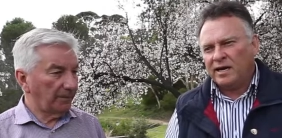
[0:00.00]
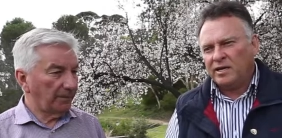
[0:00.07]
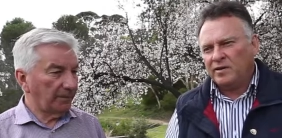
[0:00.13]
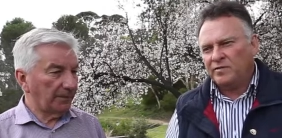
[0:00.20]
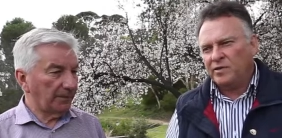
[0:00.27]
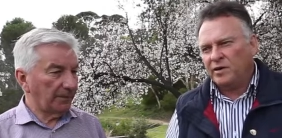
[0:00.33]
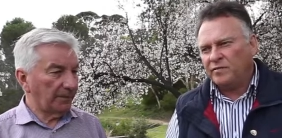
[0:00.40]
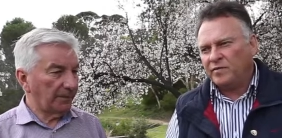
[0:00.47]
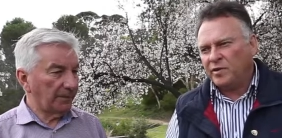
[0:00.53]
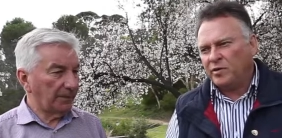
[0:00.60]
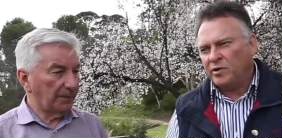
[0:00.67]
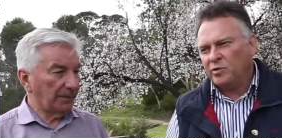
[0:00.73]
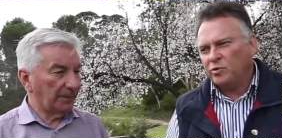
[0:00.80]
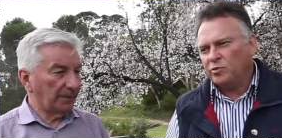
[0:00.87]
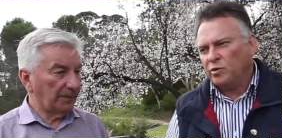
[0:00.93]
Speaker 1: and you've got a very
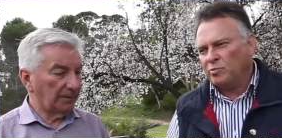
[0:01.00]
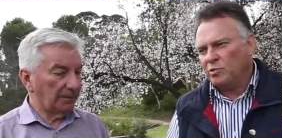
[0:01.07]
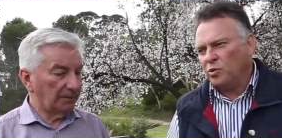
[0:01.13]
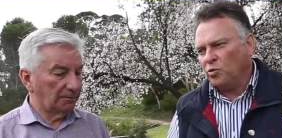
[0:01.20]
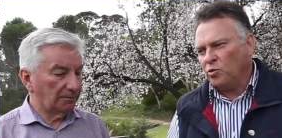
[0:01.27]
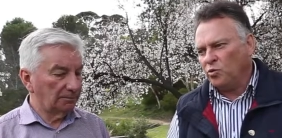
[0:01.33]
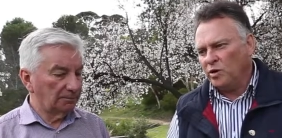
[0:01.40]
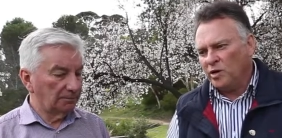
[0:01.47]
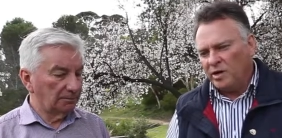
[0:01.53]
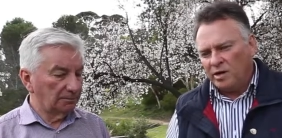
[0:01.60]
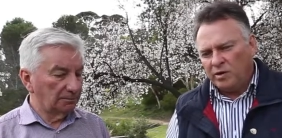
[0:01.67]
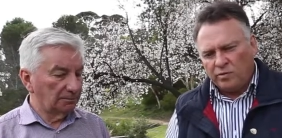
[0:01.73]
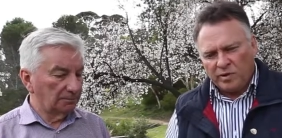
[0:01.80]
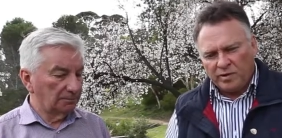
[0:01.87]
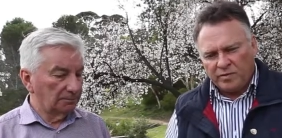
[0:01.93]
good rapport
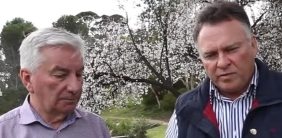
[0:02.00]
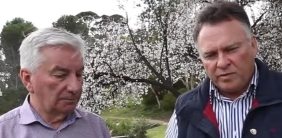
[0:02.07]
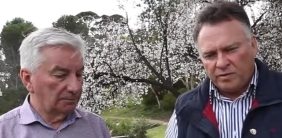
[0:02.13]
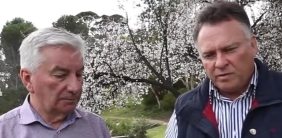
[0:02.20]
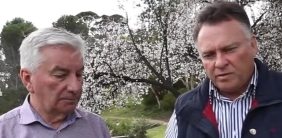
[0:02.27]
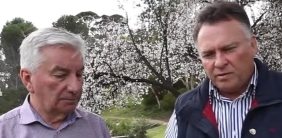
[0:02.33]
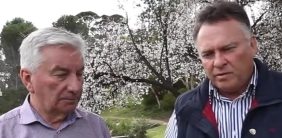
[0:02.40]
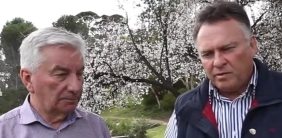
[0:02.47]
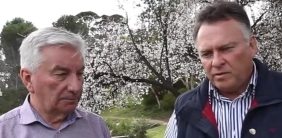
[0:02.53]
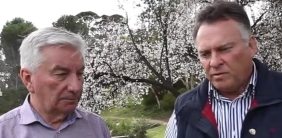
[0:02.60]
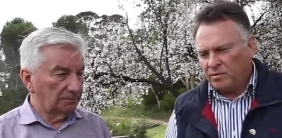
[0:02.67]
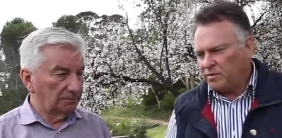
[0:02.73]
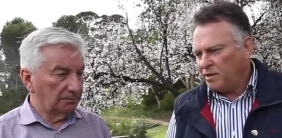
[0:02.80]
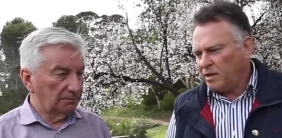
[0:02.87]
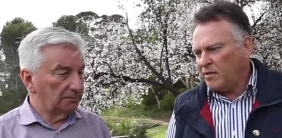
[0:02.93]
with
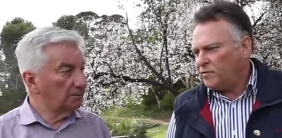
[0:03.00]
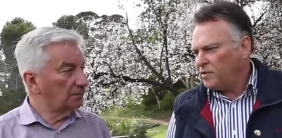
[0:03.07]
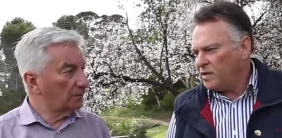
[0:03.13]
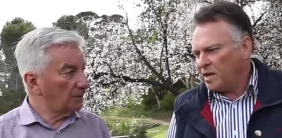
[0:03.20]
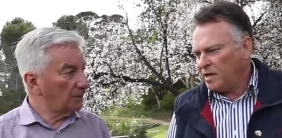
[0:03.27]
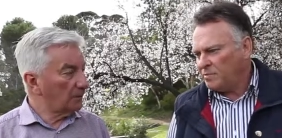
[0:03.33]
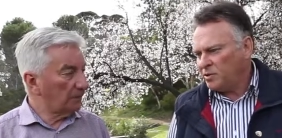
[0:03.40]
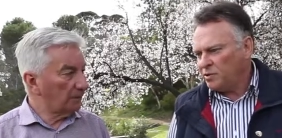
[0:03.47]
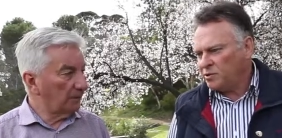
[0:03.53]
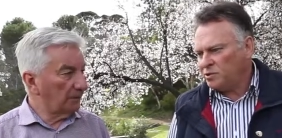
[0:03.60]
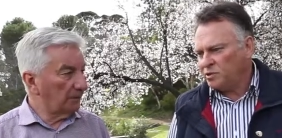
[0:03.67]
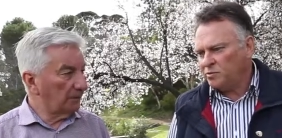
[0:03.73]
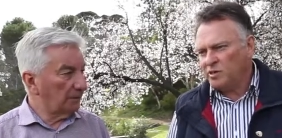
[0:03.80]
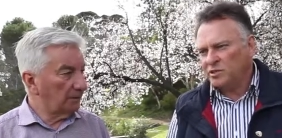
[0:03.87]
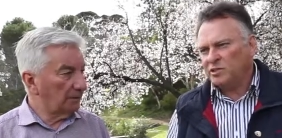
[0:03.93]
the everyday person,
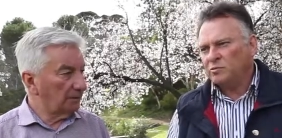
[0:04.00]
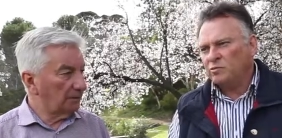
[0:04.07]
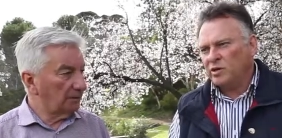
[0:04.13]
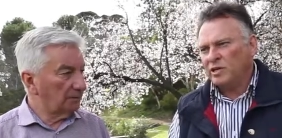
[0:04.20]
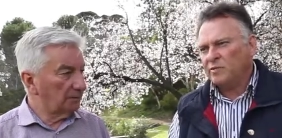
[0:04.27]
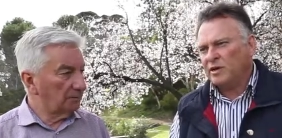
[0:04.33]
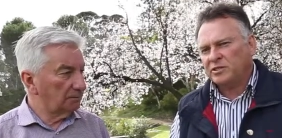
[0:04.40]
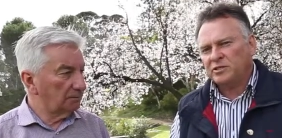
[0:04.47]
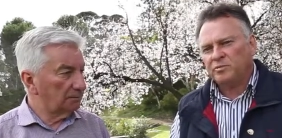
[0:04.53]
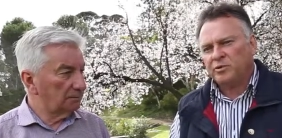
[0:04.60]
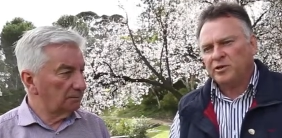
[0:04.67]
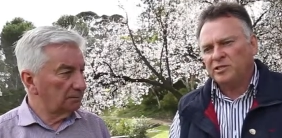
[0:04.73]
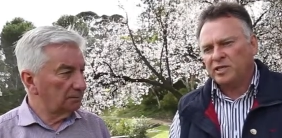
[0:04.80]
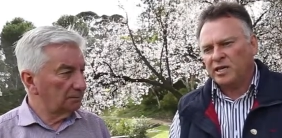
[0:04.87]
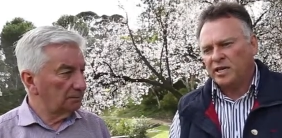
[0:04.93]
which is really much
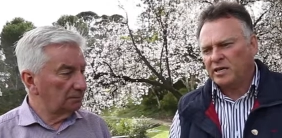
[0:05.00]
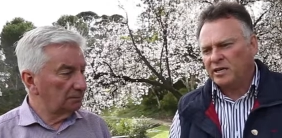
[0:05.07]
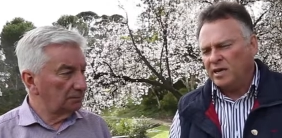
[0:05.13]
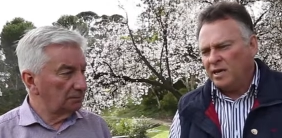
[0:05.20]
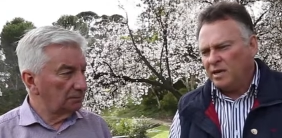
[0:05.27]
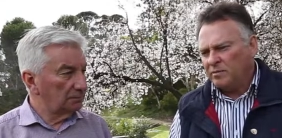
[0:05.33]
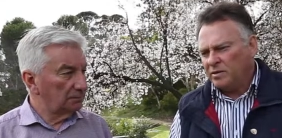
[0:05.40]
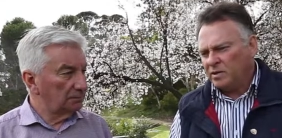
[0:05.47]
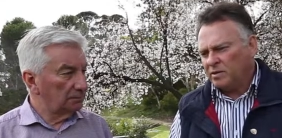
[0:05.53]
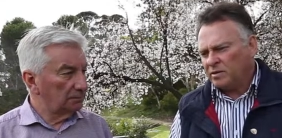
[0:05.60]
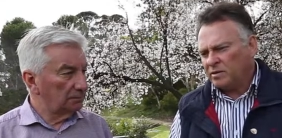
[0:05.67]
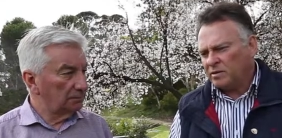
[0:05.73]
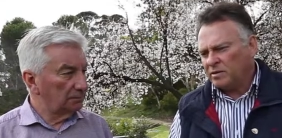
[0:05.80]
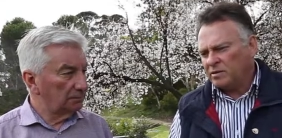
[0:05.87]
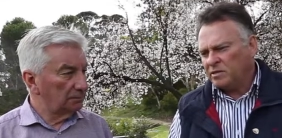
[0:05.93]
appreciated. But look,
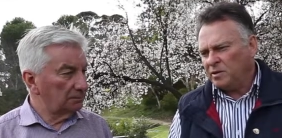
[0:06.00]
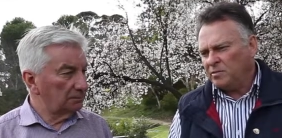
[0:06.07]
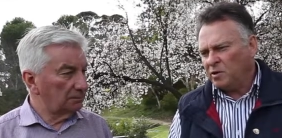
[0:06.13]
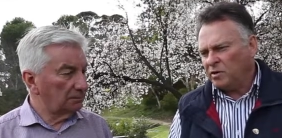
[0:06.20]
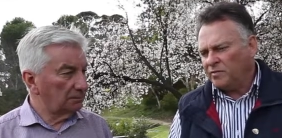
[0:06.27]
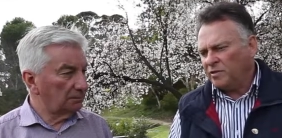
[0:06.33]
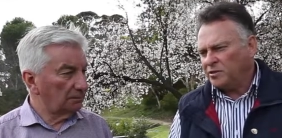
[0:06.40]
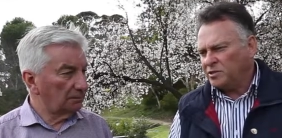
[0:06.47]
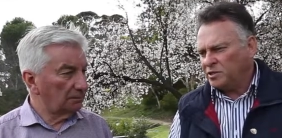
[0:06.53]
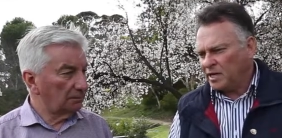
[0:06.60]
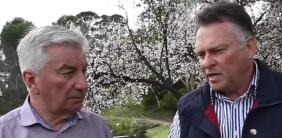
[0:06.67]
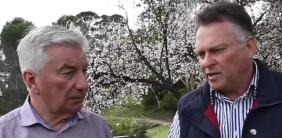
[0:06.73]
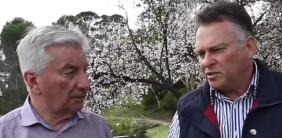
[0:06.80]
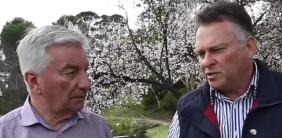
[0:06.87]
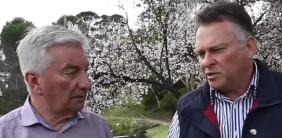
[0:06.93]
do you mind if I just
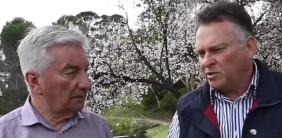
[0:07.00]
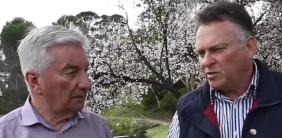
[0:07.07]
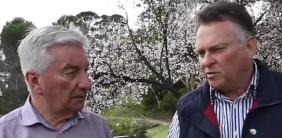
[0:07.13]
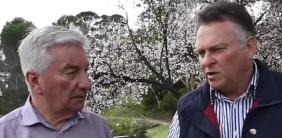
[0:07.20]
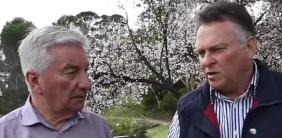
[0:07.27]
ask you,